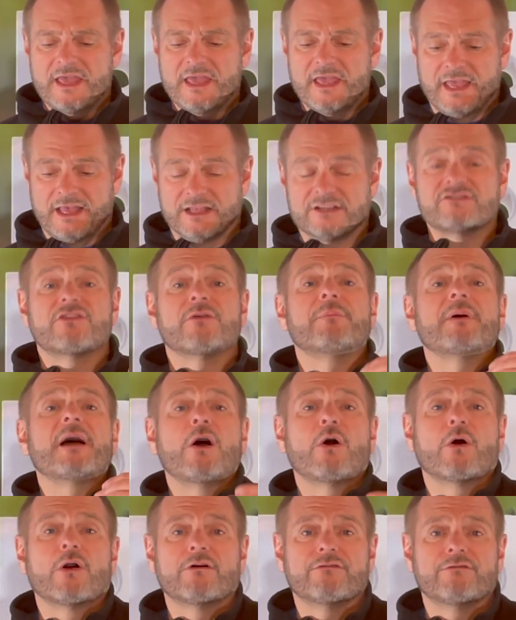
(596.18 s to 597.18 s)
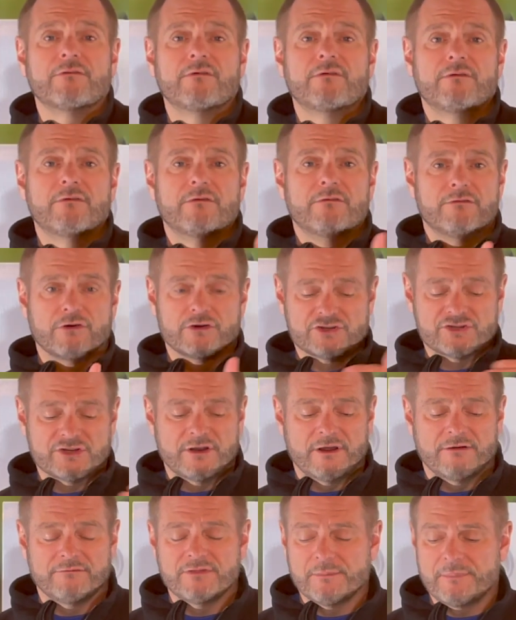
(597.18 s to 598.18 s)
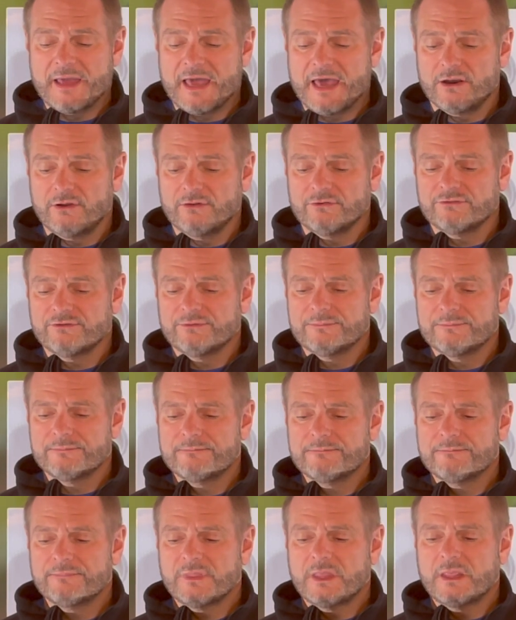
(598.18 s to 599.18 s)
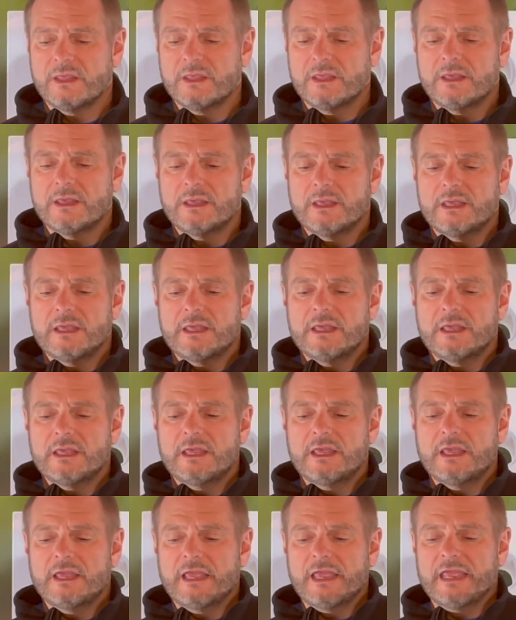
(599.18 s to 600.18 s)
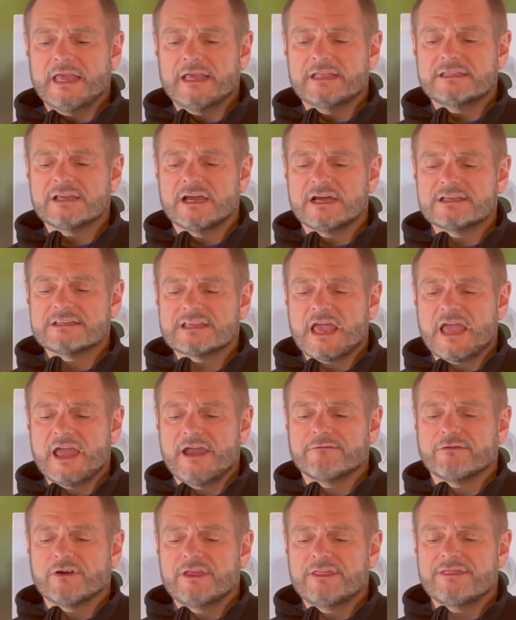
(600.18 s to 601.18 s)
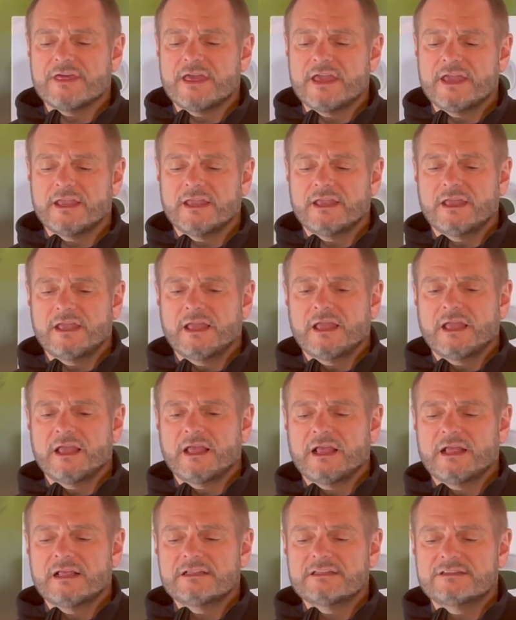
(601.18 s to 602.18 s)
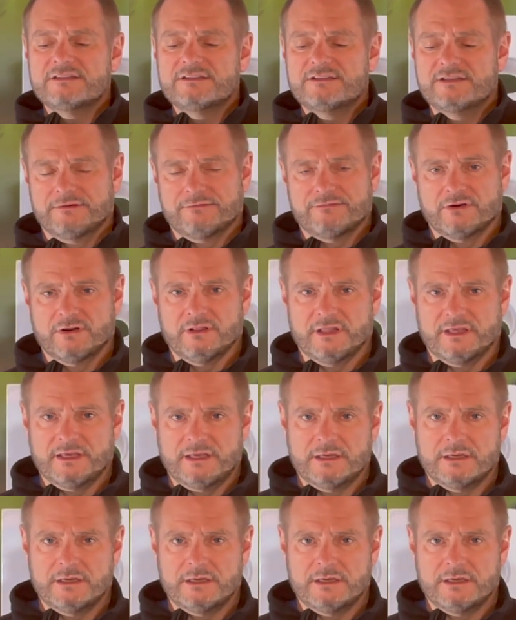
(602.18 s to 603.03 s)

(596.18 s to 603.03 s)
It's the power version of the paddles. It does everything differently.